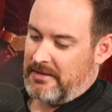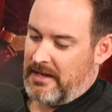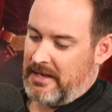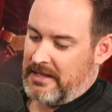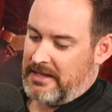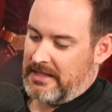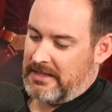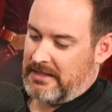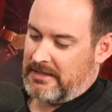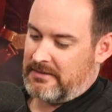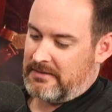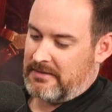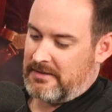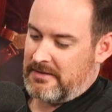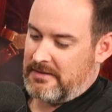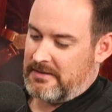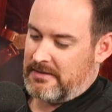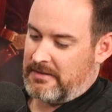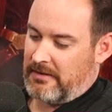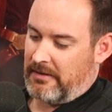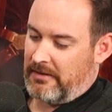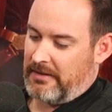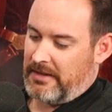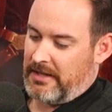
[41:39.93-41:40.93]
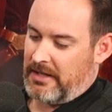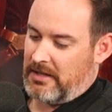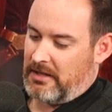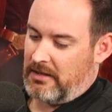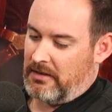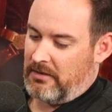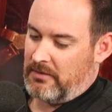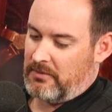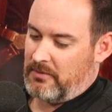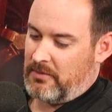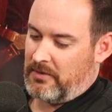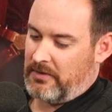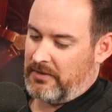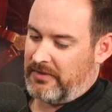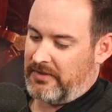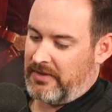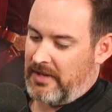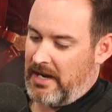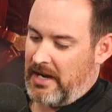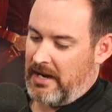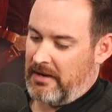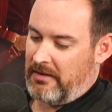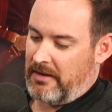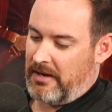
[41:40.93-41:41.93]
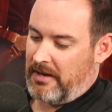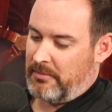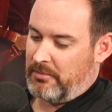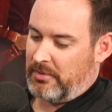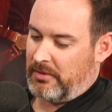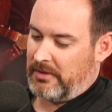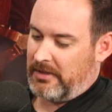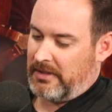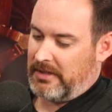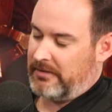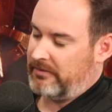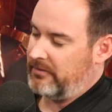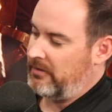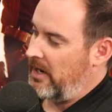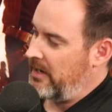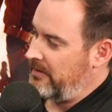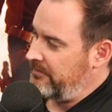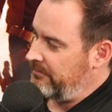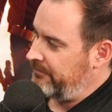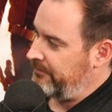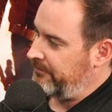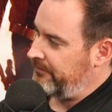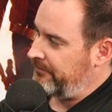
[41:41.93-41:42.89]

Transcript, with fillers: think during the Clone Wars era, I believe, right?